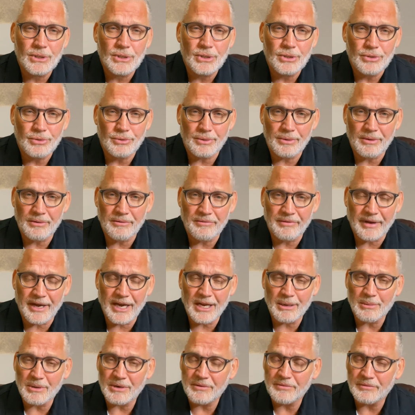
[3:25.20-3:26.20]
your
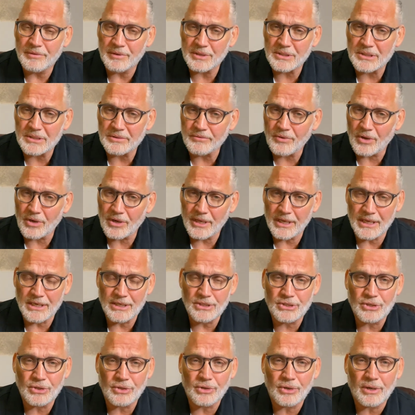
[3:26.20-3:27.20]
environment. First of all,
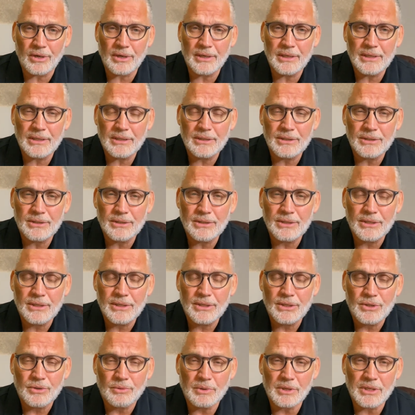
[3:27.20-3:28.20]
internally,
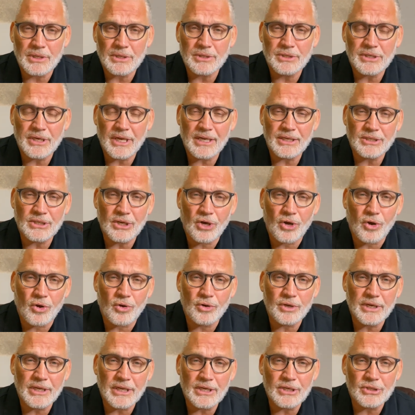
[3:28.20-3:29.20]
we can change our
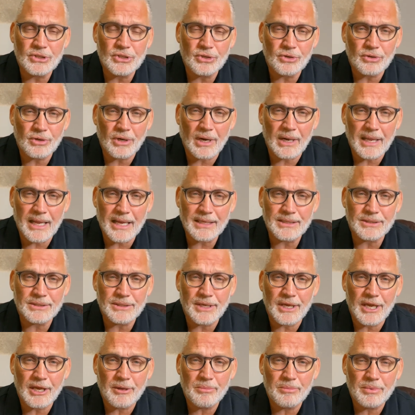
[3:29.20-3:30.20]
own internal
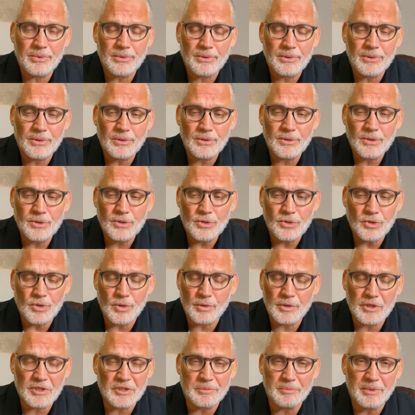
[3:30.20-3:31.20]
landscape. No
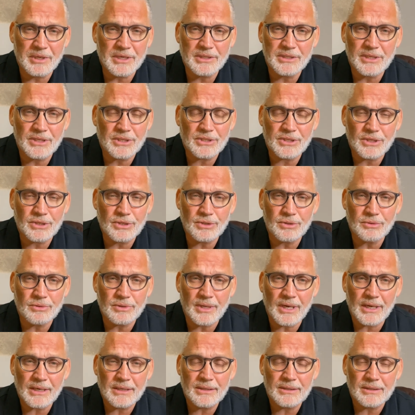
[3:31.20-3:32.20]
other species can do
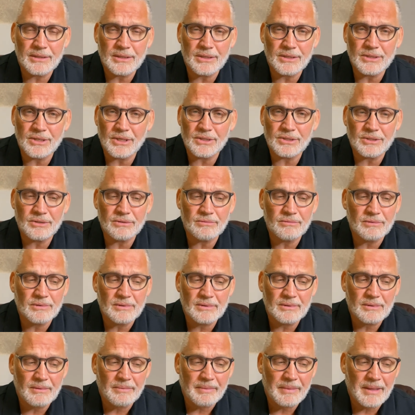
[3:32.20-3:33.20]
that and doesn't
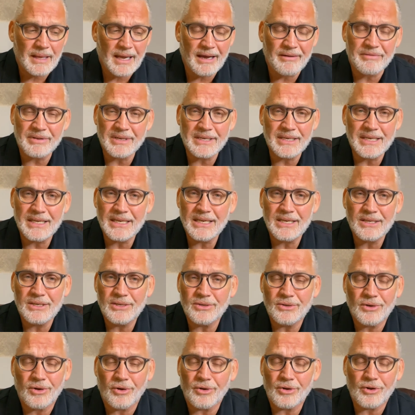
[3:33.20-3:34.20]
have a need
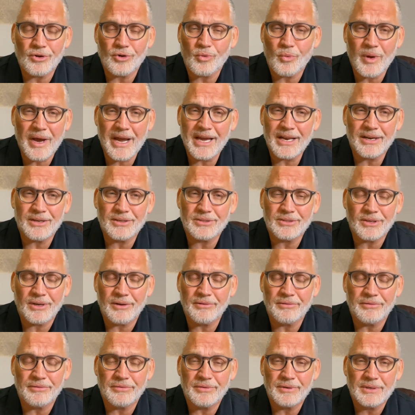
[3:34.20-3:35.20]
or an awareness
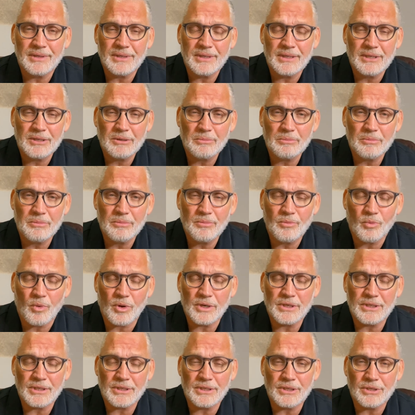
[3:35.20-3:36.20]
of
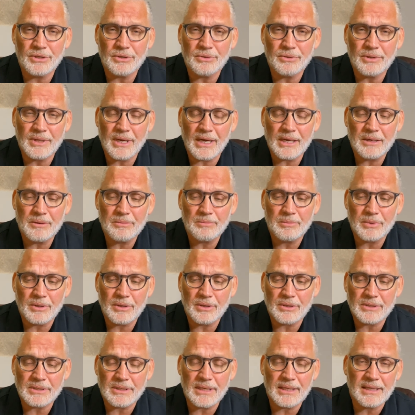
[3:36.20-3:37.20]
wanting to do that
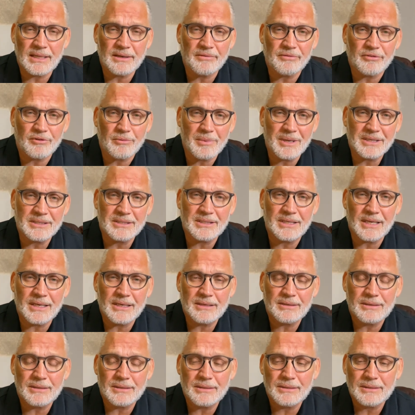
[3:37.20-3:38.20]
because they live from
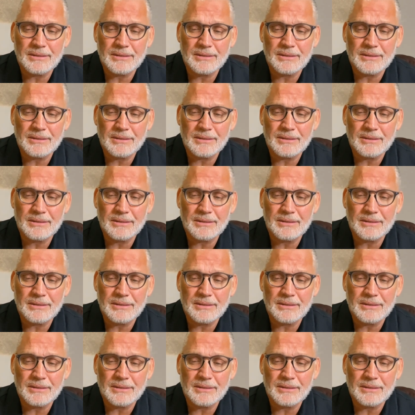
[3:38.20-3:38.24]
instinct